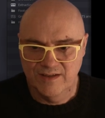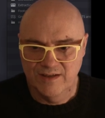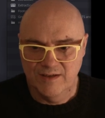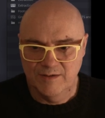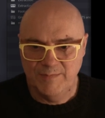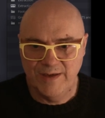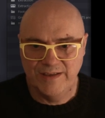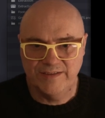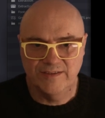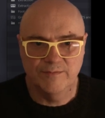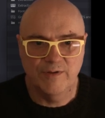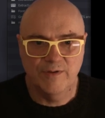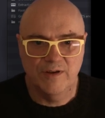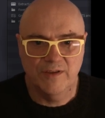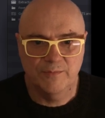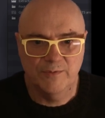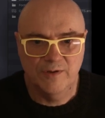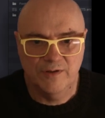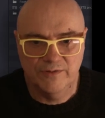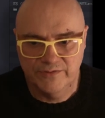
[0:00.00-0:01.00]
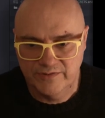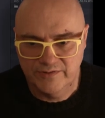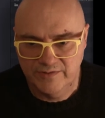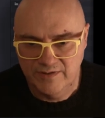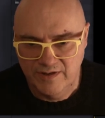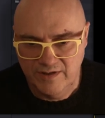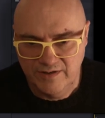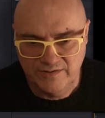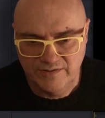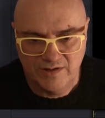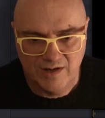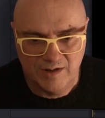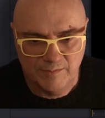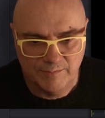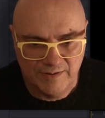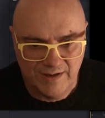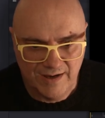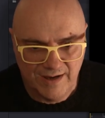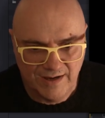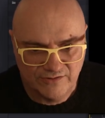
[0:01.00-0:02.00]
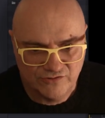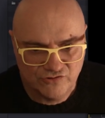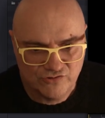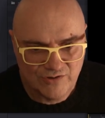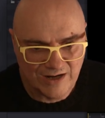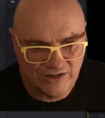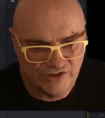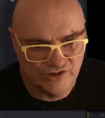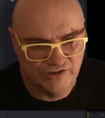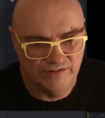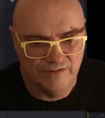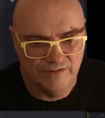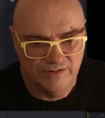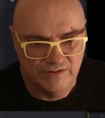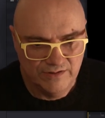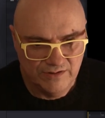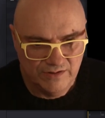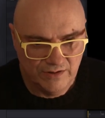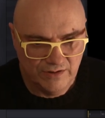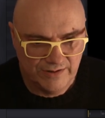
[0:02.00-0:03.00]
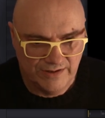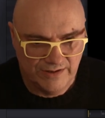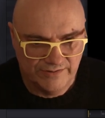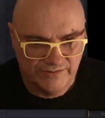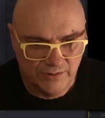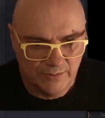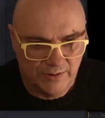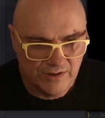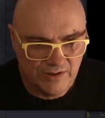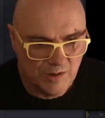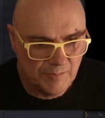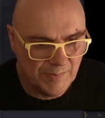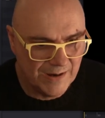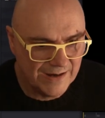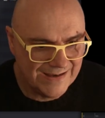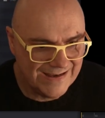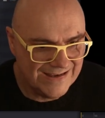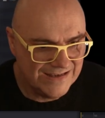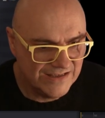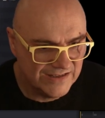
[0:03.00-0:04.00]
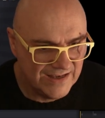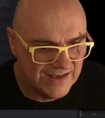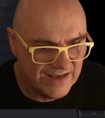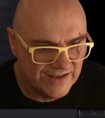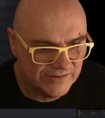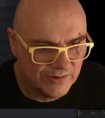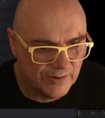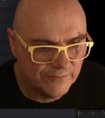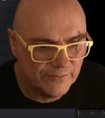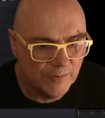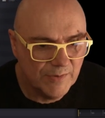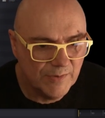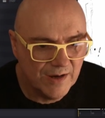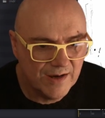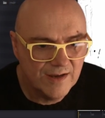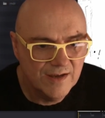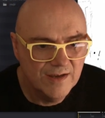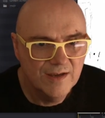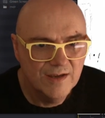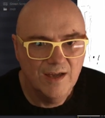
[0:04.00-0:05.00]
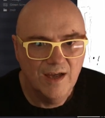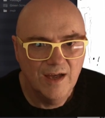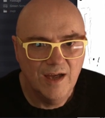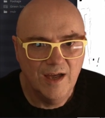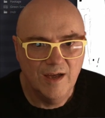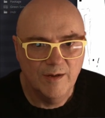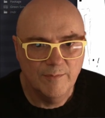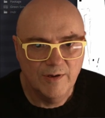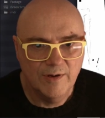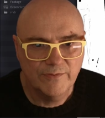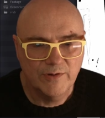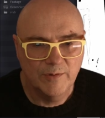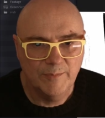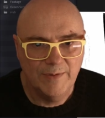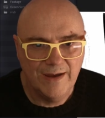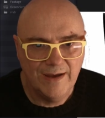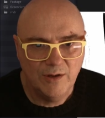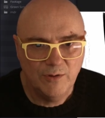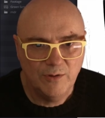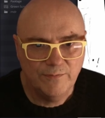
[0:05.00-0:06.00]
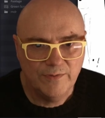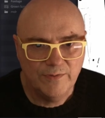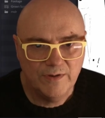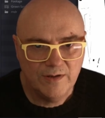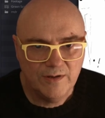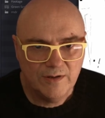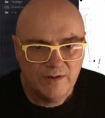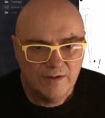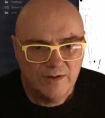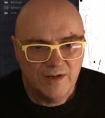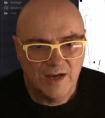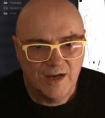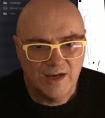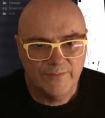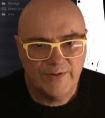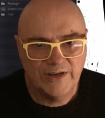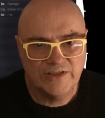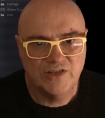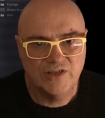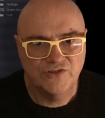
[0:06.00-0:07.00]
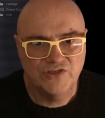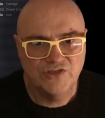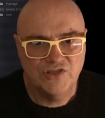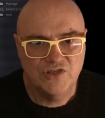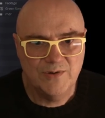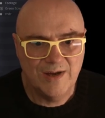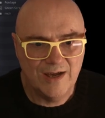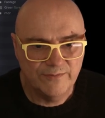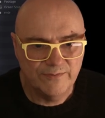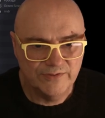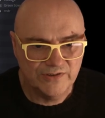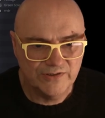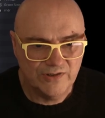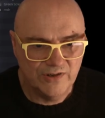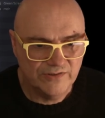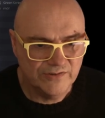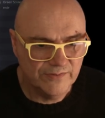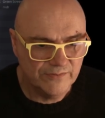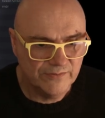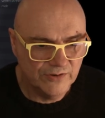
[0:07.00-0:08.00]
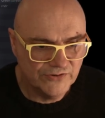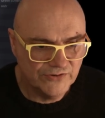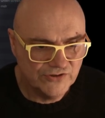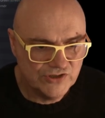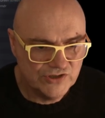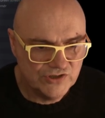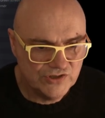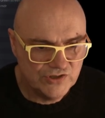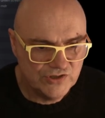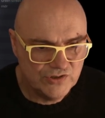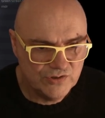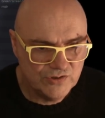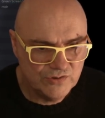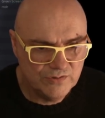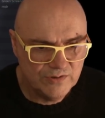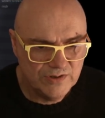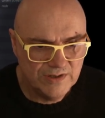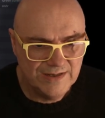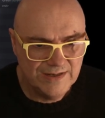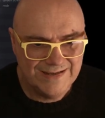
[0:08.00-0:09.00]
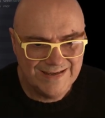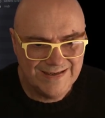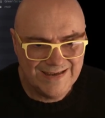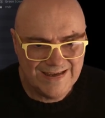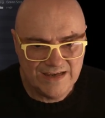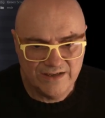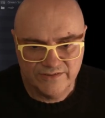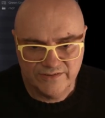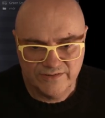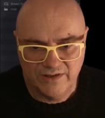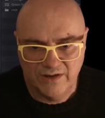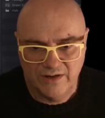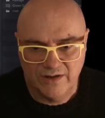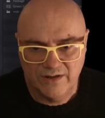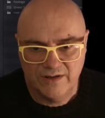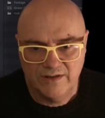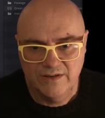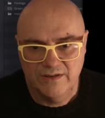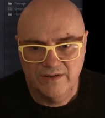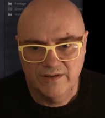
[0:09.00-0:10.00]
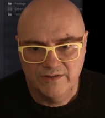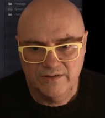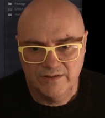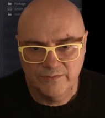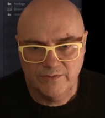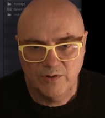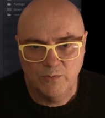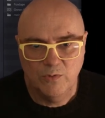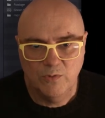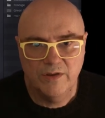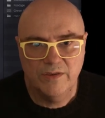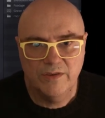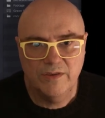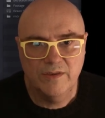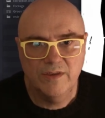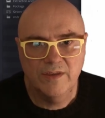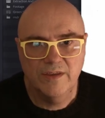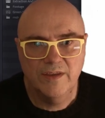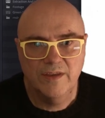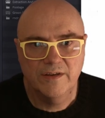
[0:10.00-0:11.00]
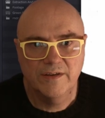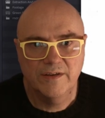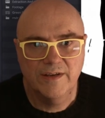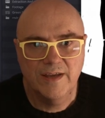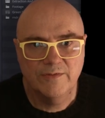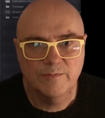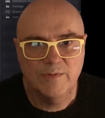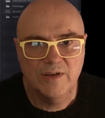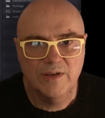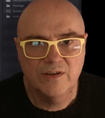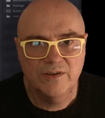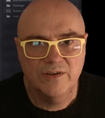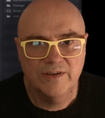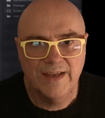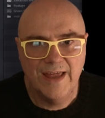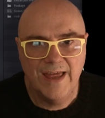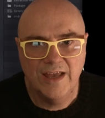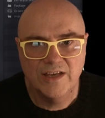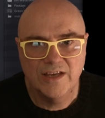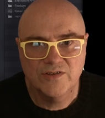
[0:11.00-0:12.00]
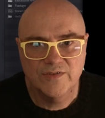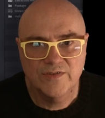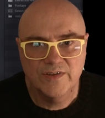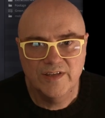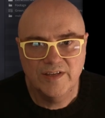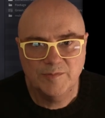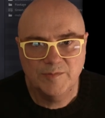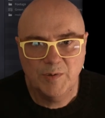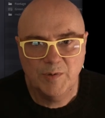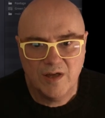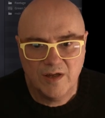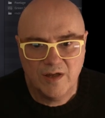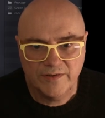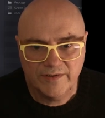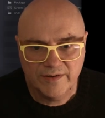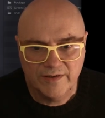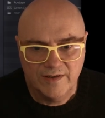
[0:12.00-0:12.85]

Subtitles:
best of both worlds type extraction. Okay, so I'll go back into here. So I've got my alpha, and I've actually got two alphas going. So I've got two keyers going. So I've got one that gives me a good edge for this part,